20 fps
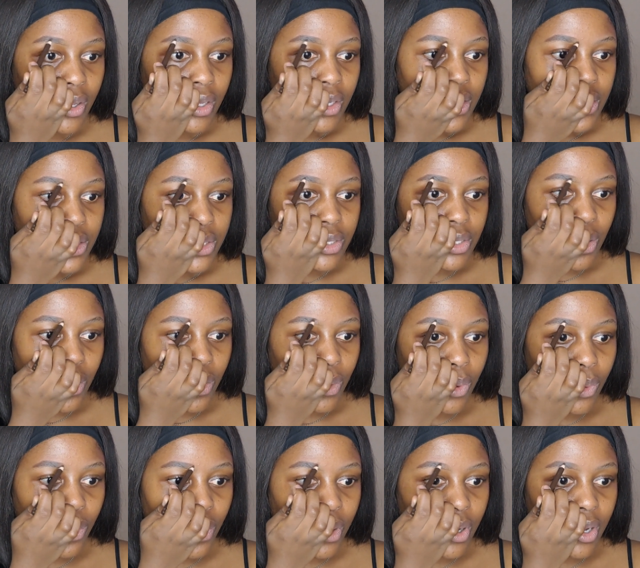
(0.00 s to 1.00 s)

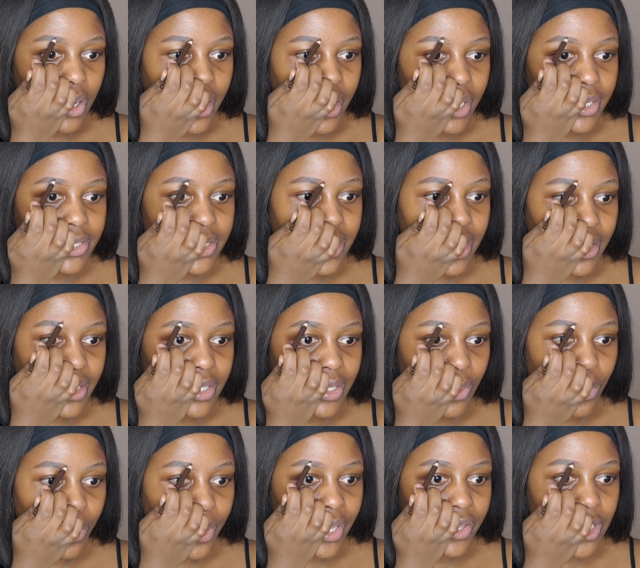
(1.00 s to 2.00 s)
So exactly
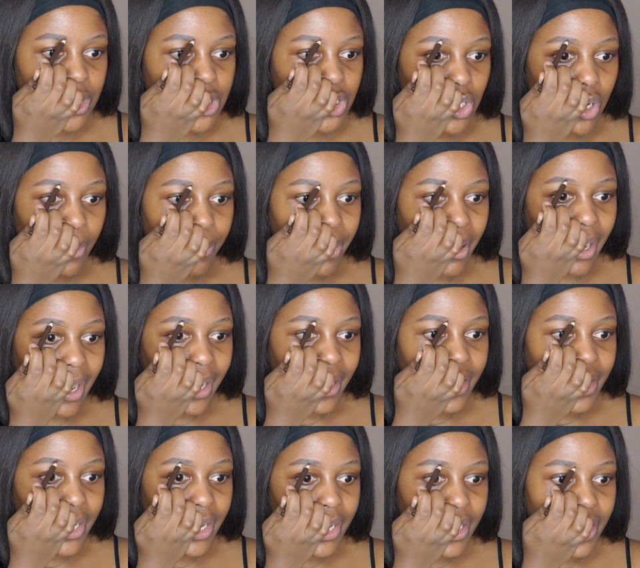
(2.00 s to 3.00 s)
where the top
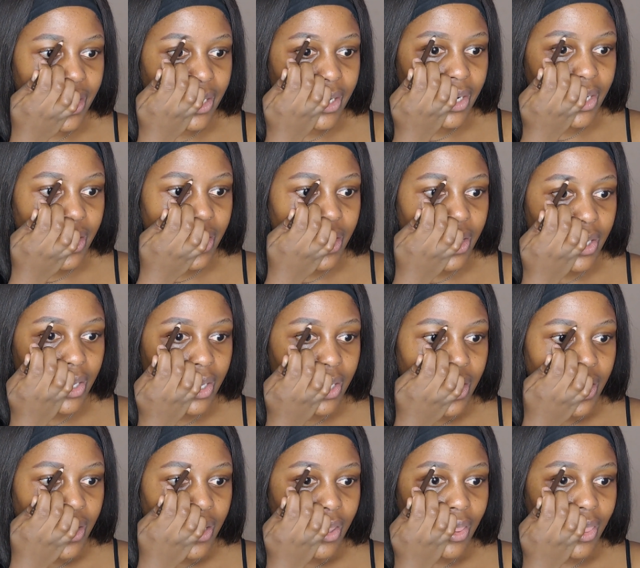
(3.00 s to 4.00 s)
line ended,
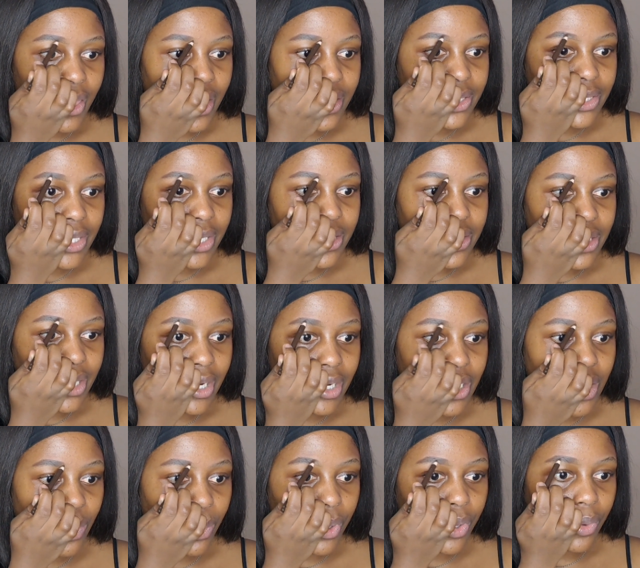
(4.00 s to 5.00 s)
that's
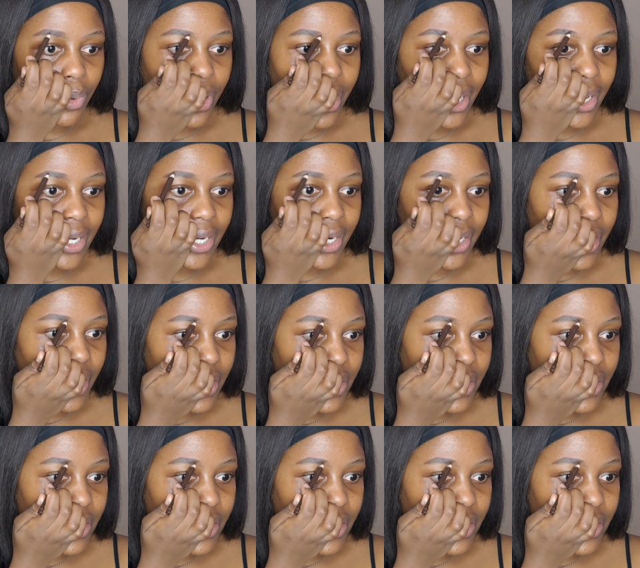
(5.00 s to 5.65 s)
exactly where your coloring